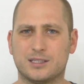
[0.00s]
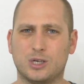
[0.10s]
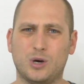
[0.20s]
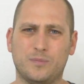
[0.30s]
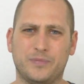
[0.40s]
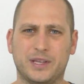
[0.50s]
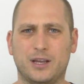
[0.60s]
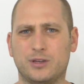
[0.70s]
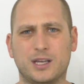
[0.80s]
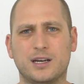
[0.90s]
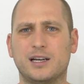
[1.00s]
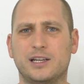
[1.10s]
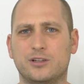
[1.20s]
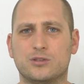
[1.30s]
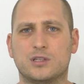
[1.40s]
So yeah, you can't
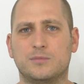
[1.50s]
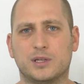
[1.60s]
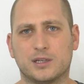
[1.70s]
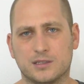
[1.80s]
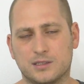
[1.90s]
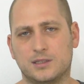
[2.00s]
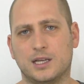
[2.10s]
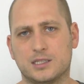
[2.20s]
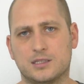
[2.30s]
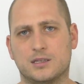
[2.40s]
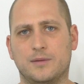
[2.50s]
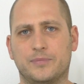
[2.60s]
really use it because it does